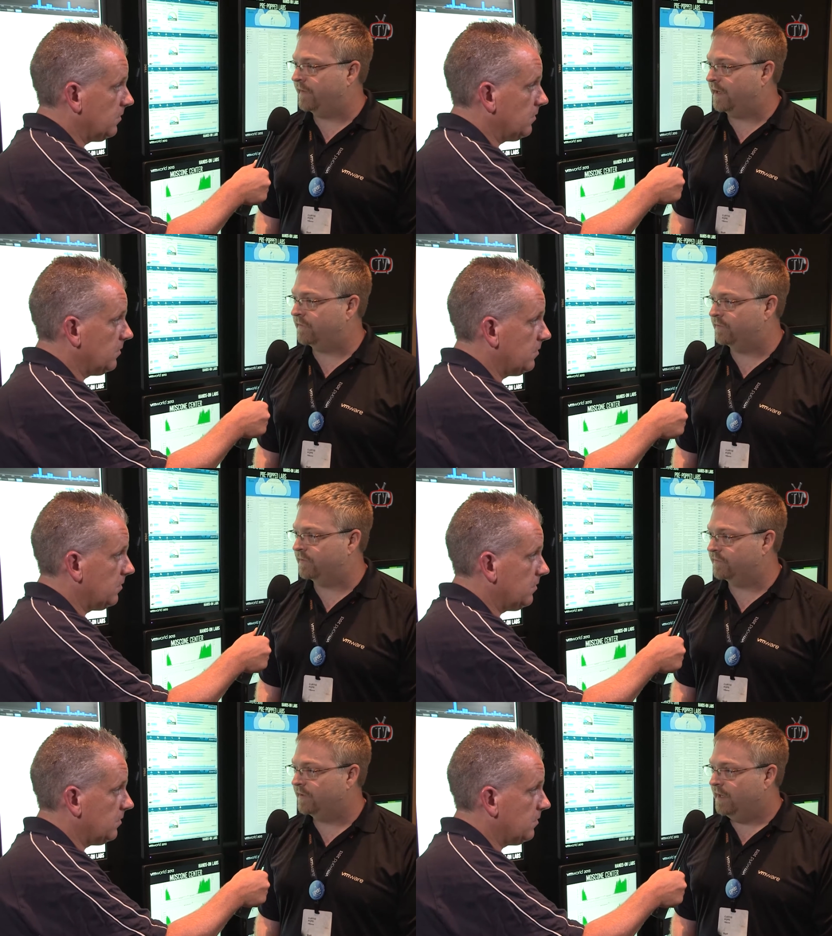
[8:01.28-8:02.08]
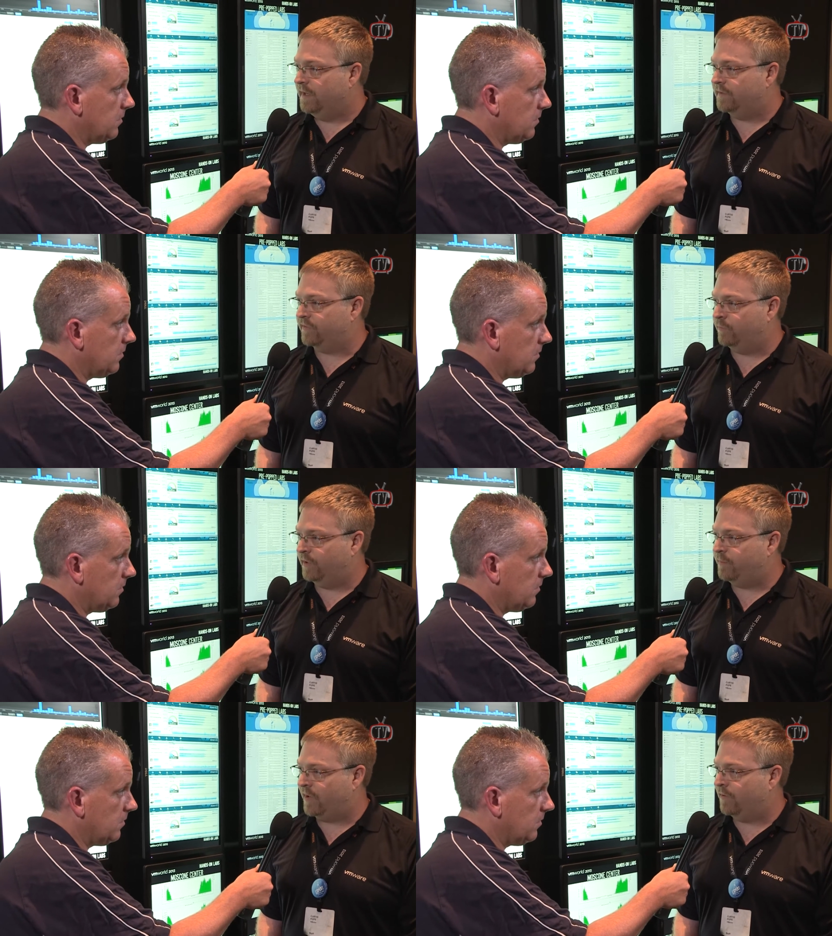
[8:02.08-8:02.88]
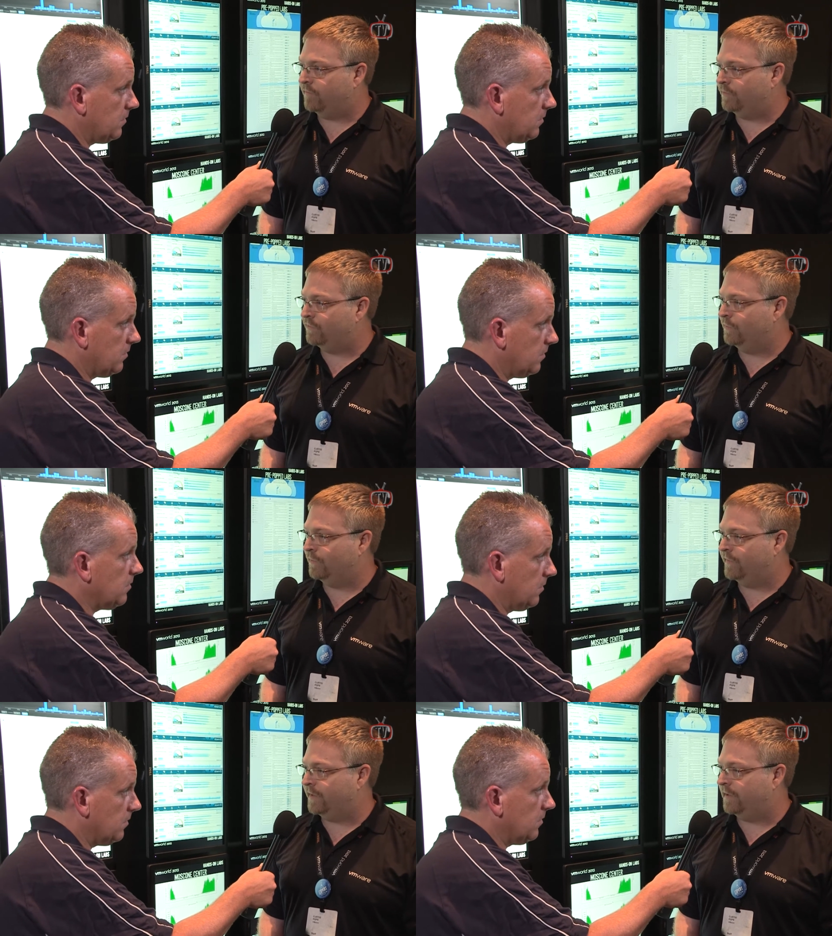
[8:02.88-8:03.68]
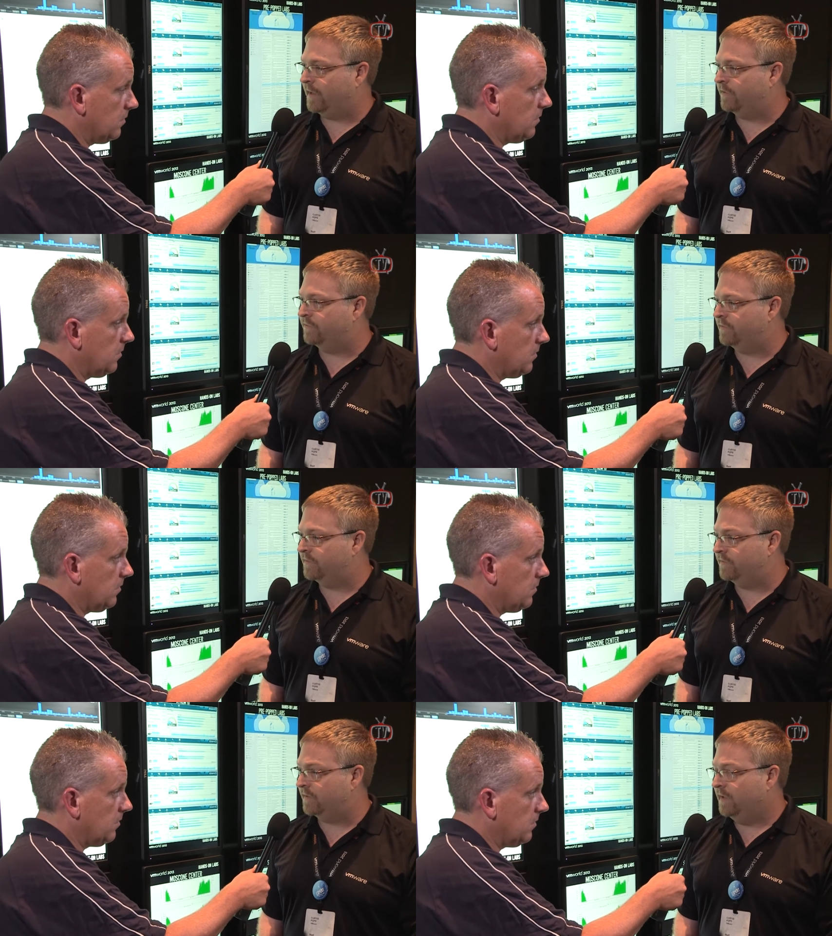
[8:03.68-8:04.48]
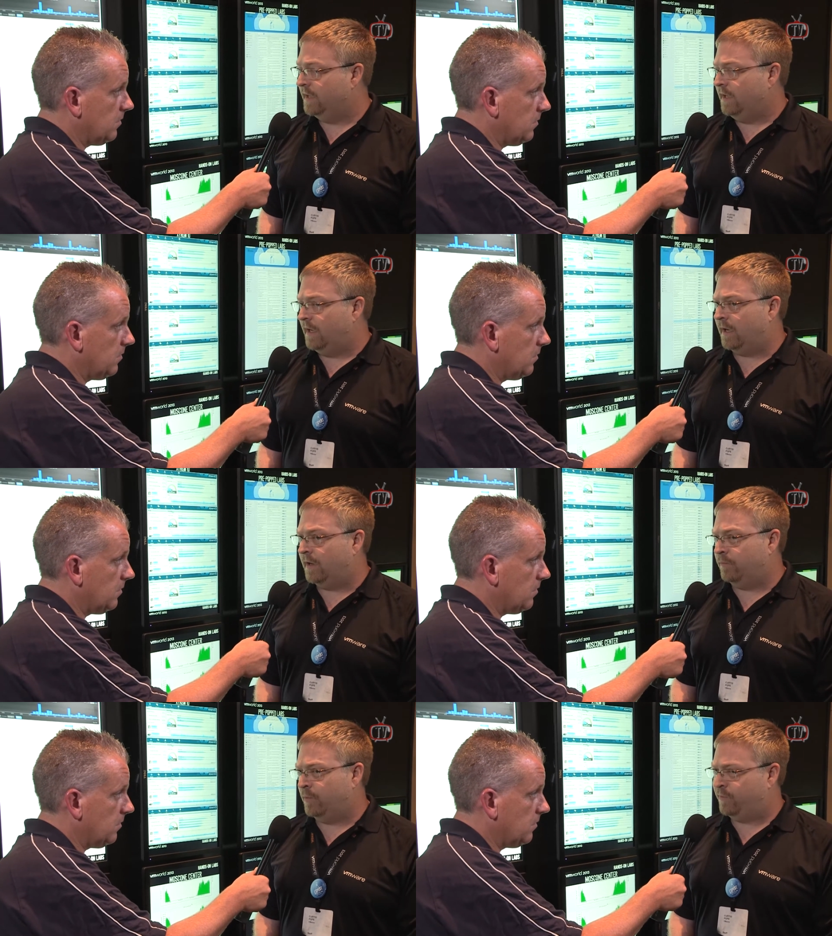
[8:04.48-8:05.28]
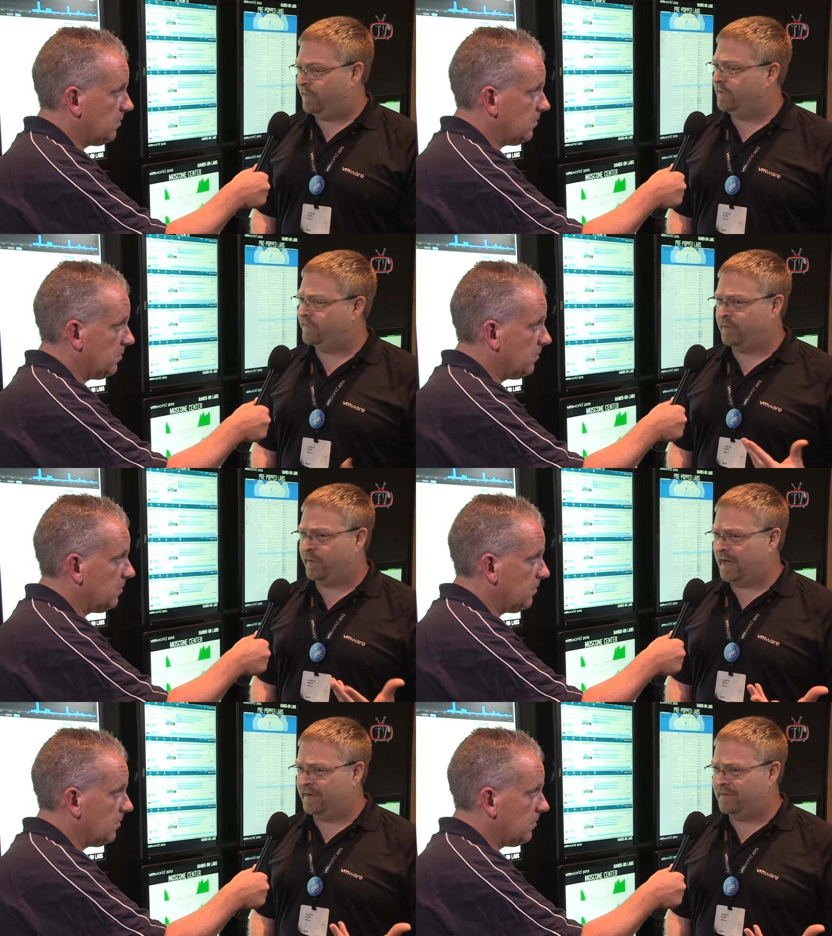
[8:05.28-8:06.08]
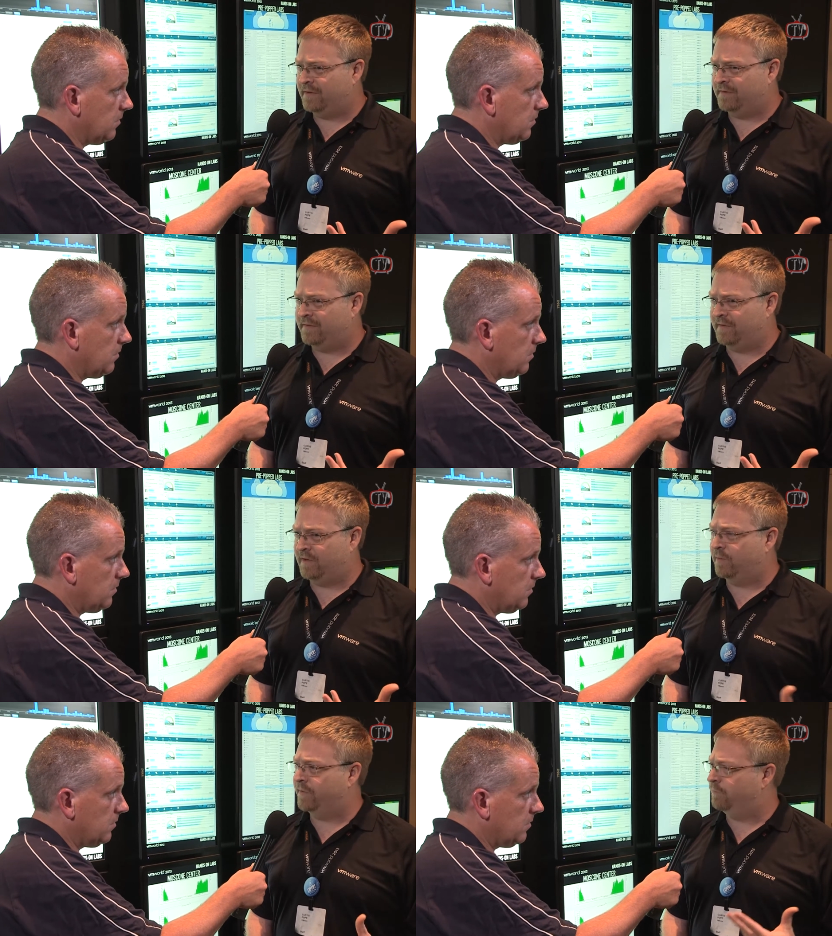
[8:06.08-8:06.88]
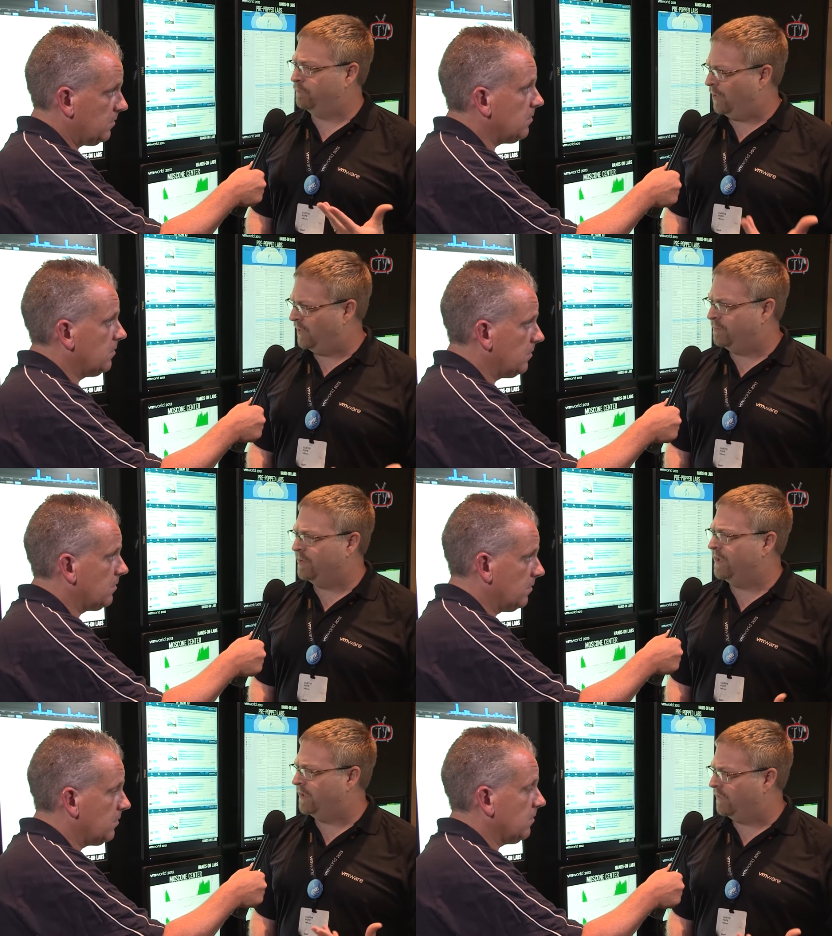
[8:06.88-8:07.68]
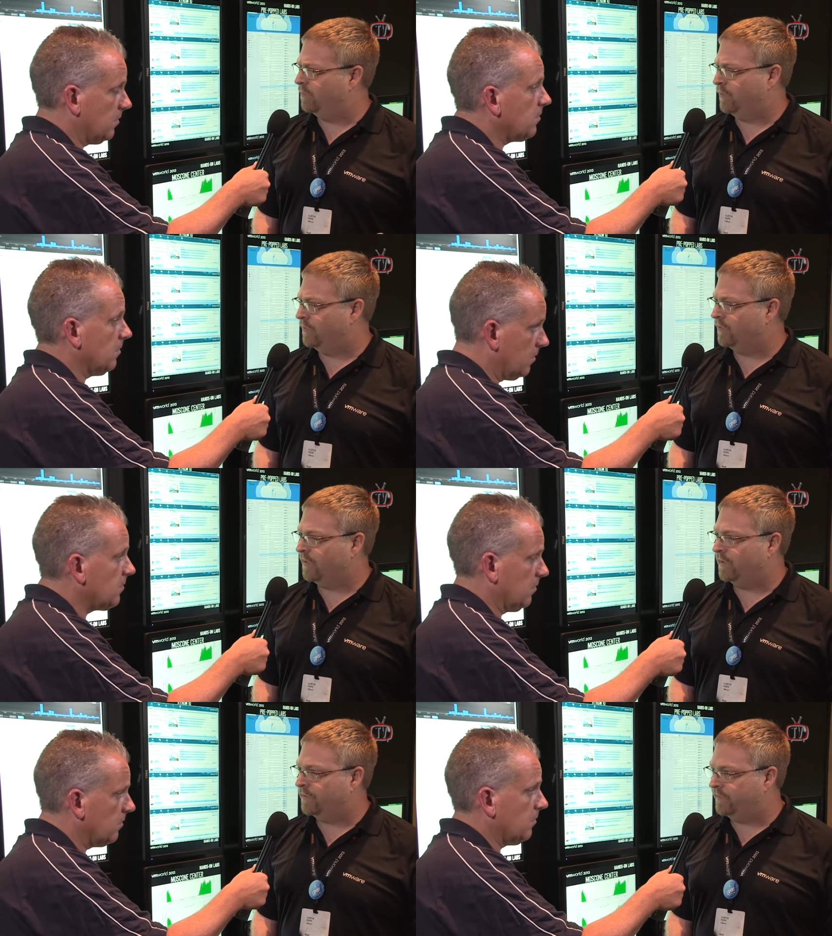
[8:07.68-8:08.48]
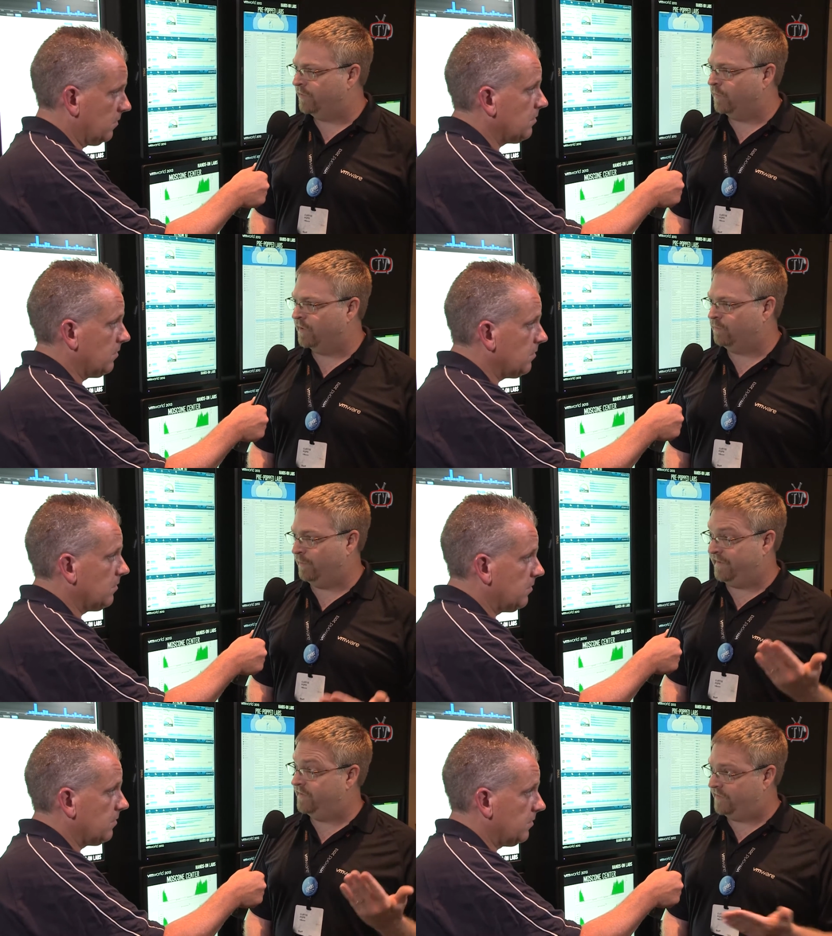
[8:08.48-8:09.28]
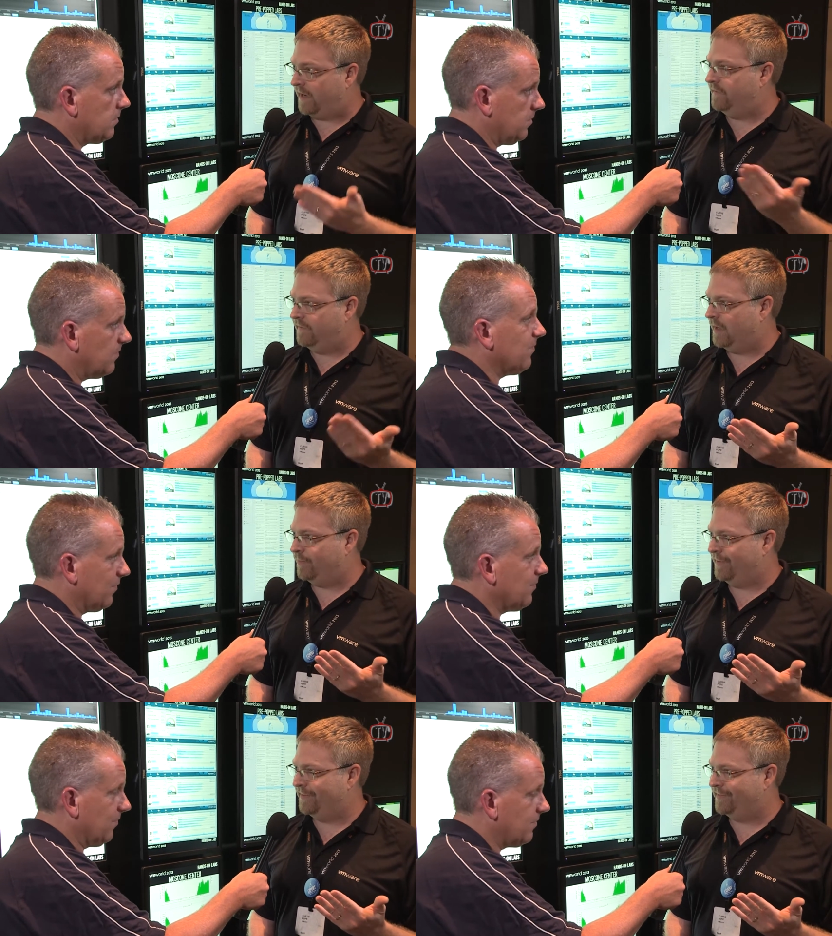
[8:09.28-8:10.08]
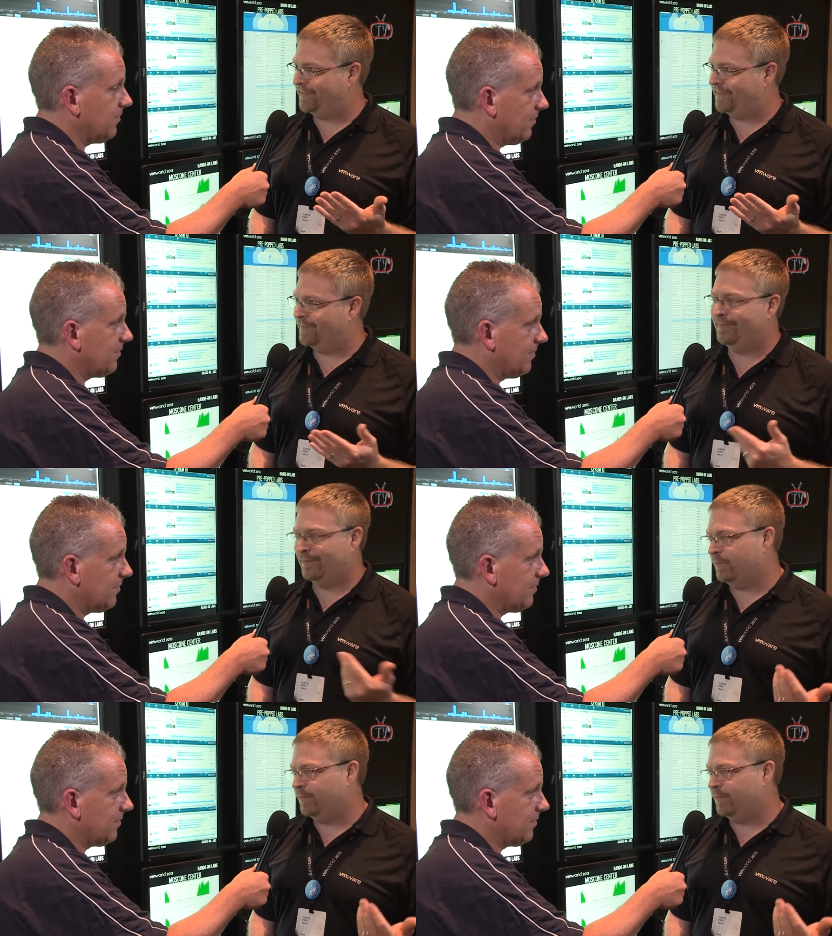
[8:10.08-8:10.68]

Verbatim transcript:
Speaker 1: that. So it's, it's a really powerful tool that allows you to, uh, where previously we we had to, to deal with RDP and other protocols that worked with inside the operating system.